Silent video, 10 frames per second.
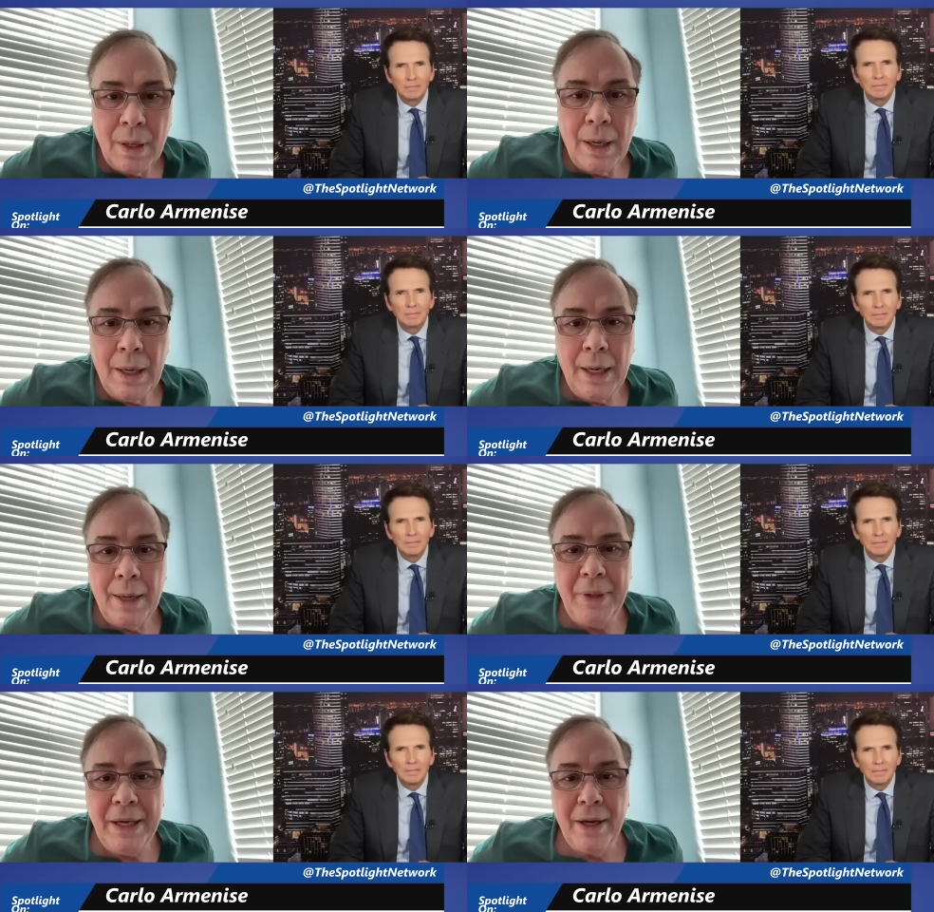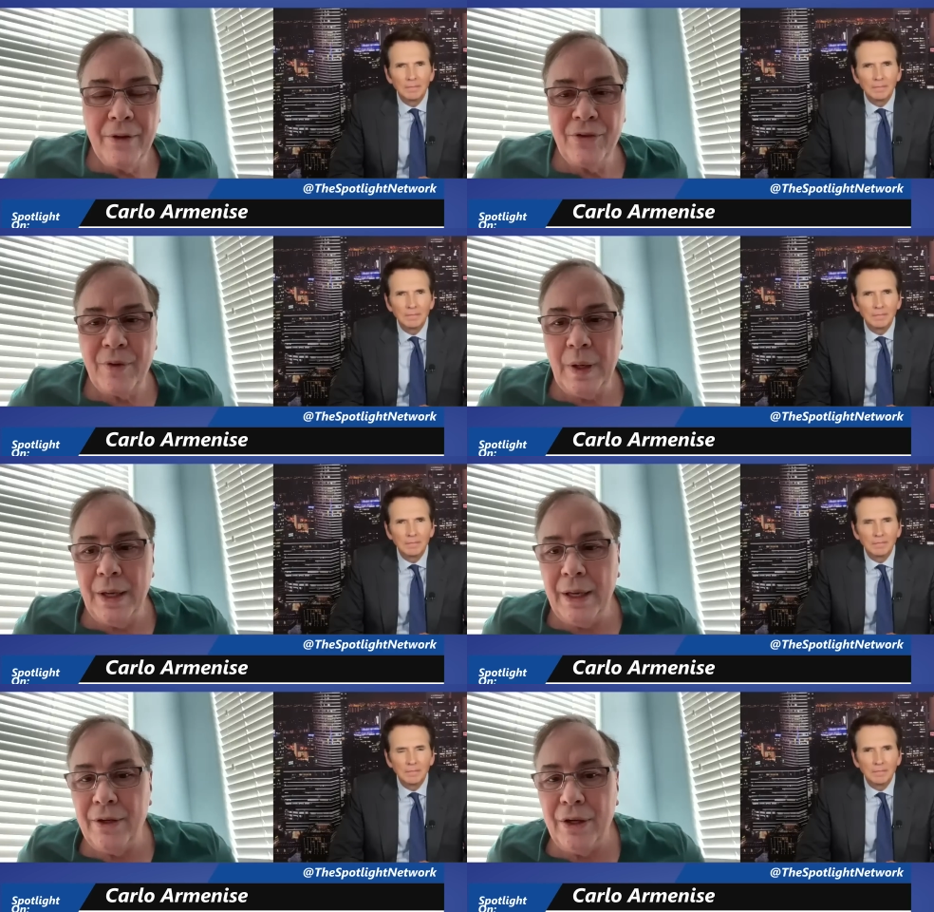Speaker 1: Because
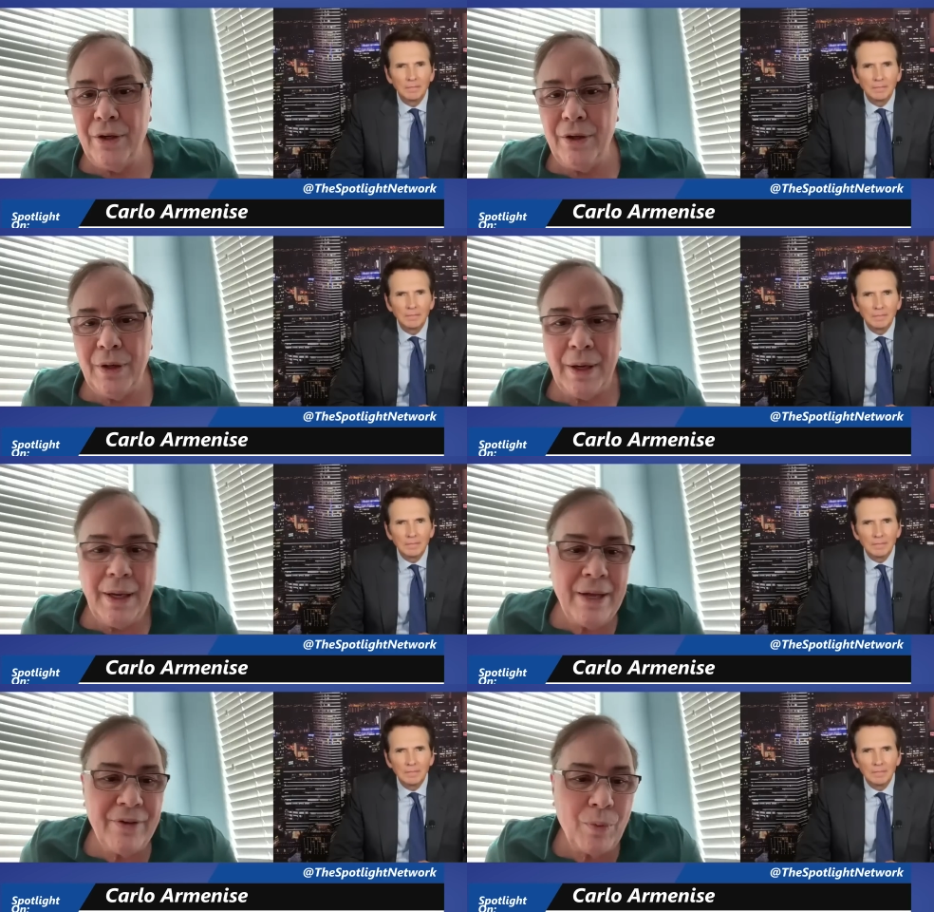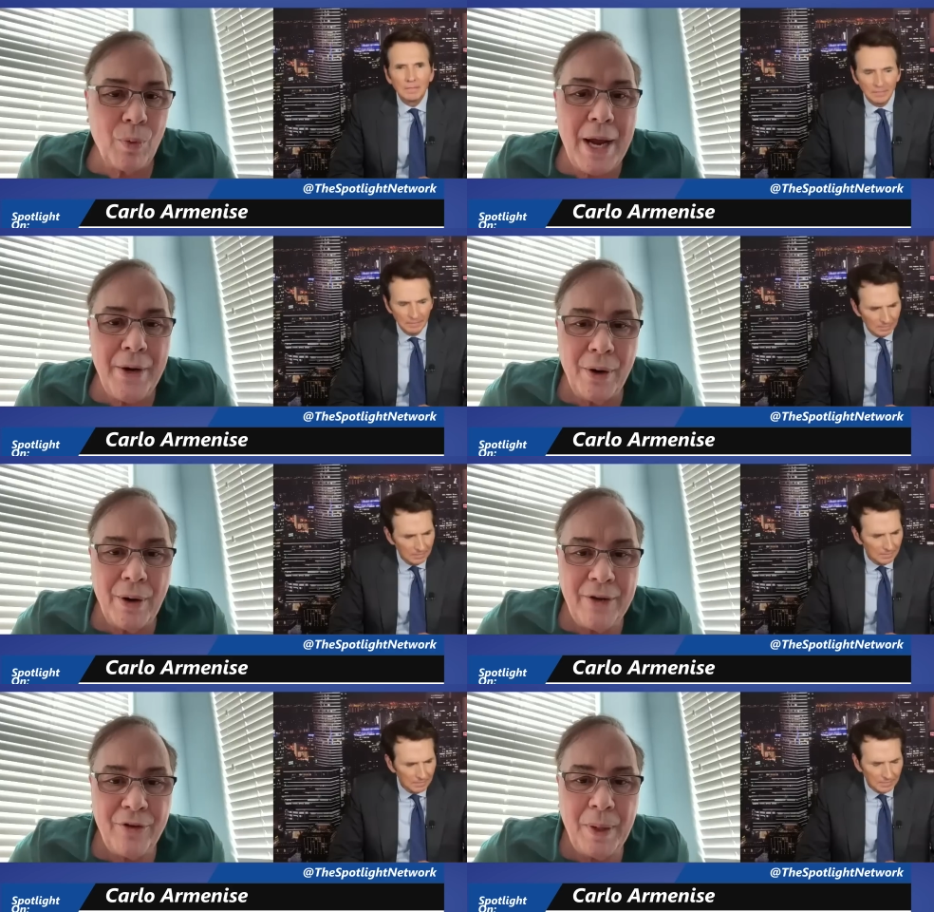as a
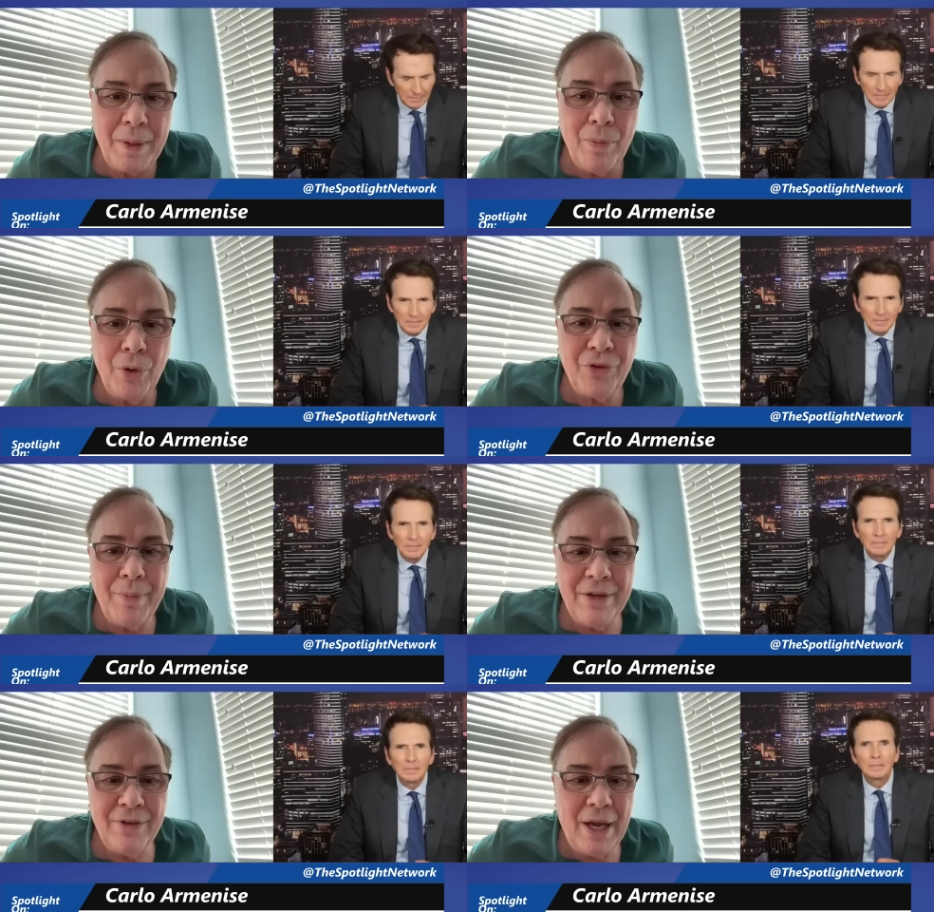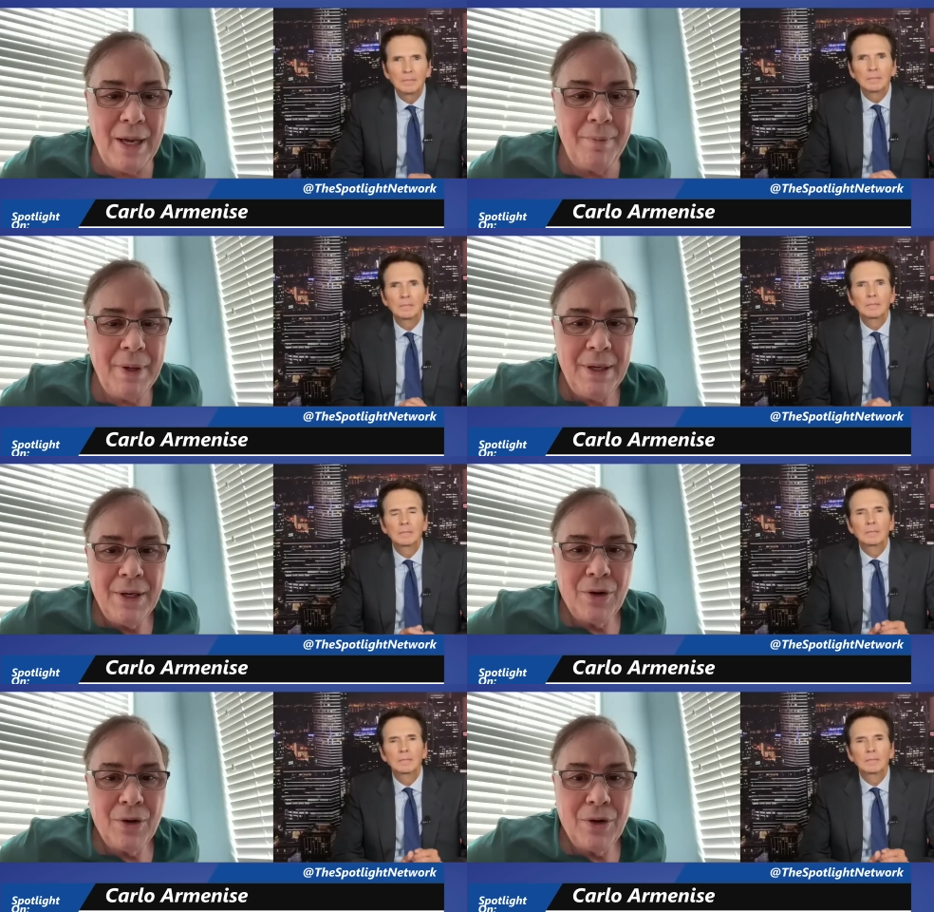writer, I spent most of my time